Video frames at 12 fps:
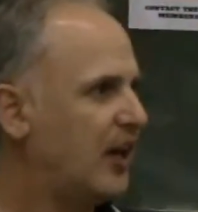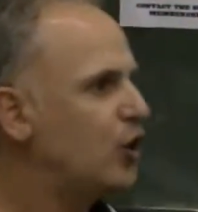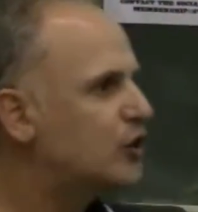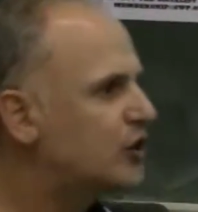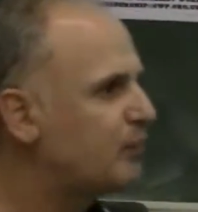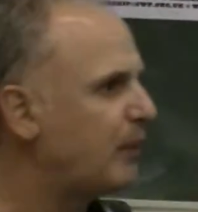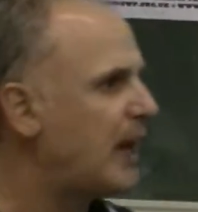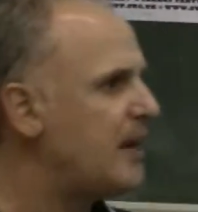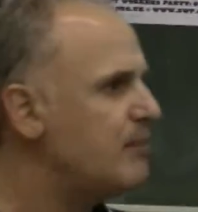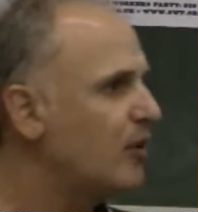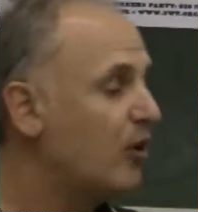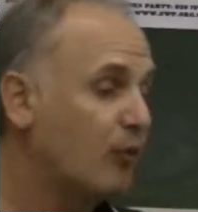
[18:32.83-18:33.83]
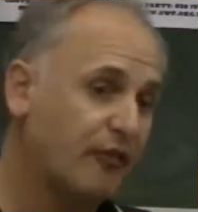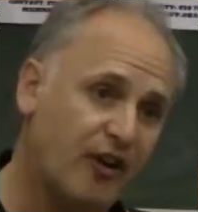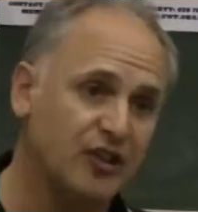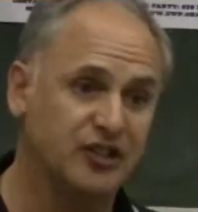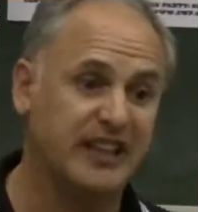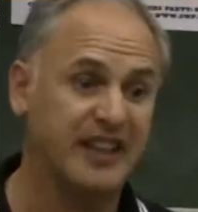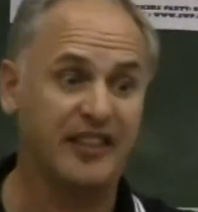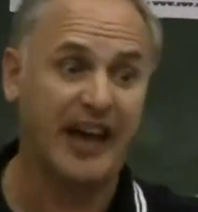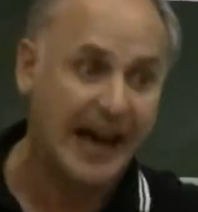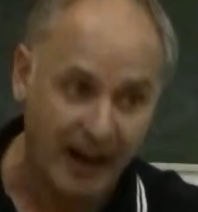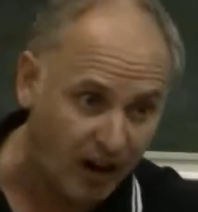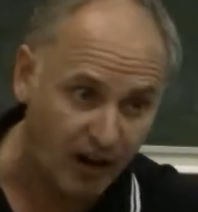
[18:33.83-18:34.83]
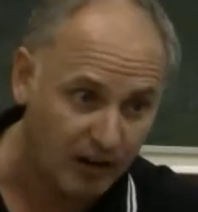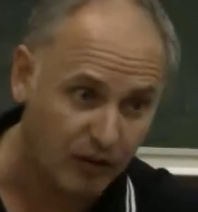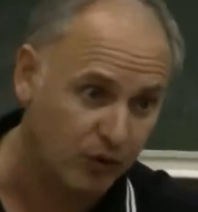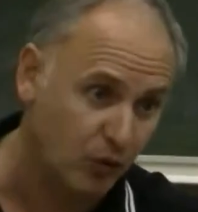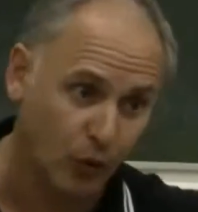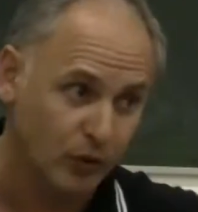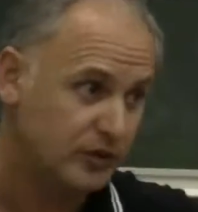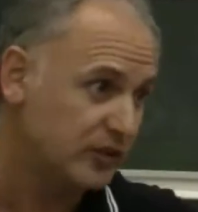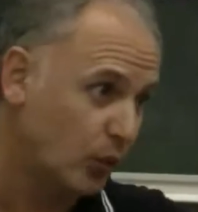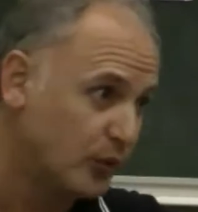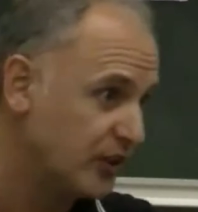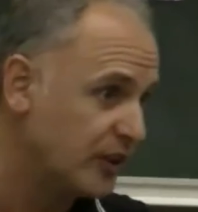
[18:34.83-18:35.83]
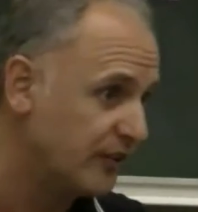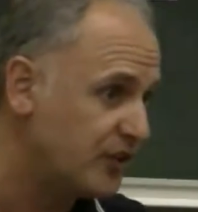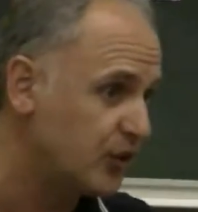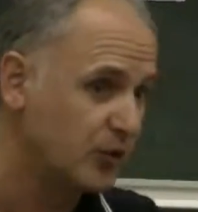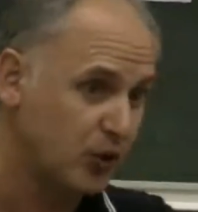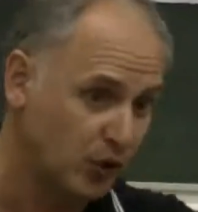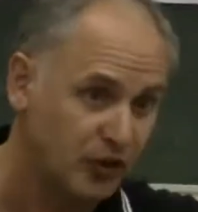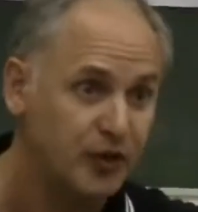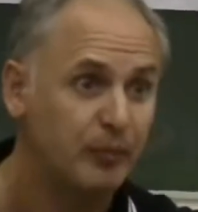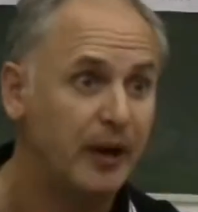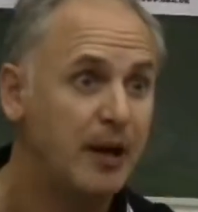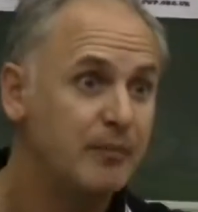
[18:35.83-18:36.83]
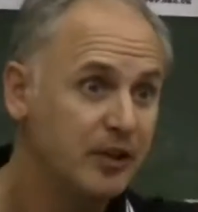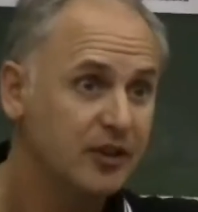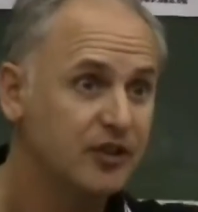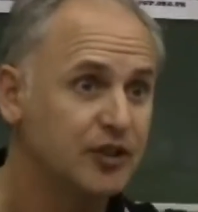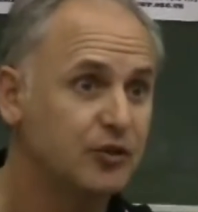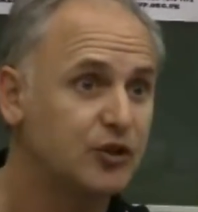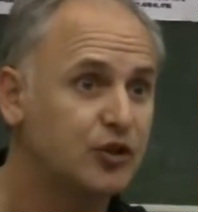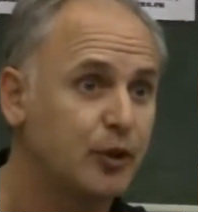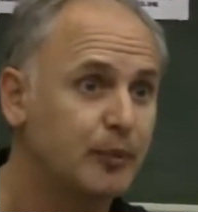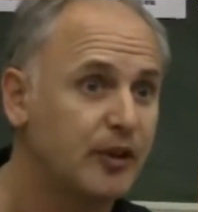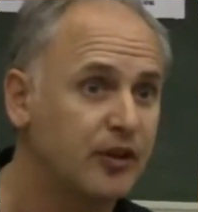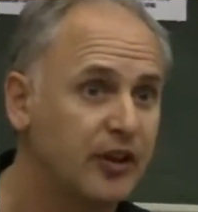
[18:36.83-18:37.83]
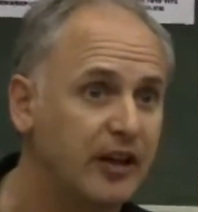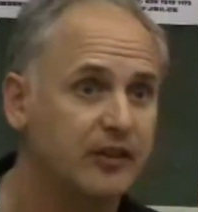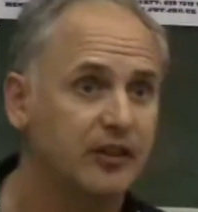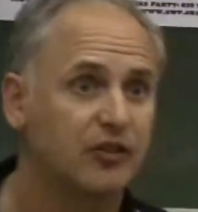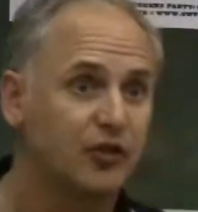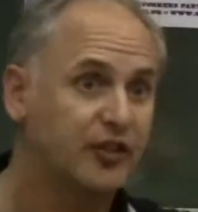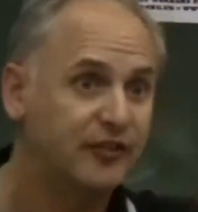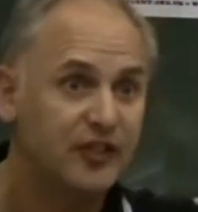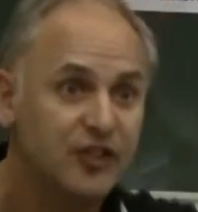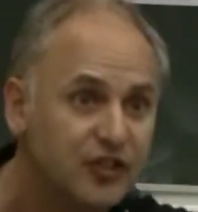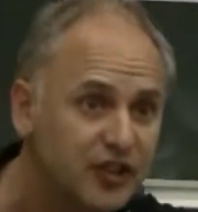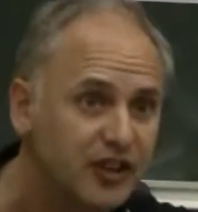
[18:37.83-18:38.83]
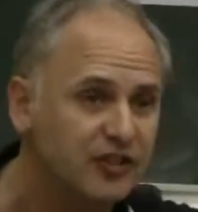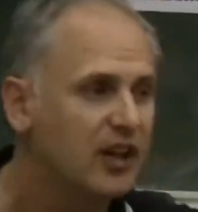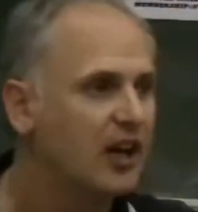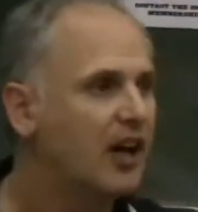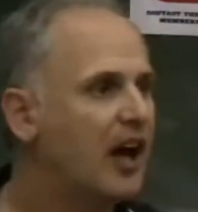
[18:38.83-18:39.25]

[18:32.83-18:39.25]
And who's to blame? Well, firstly, they are. Of course, you're always individual. You're not to blame. You're so stupid and thick. You've got deficiencies.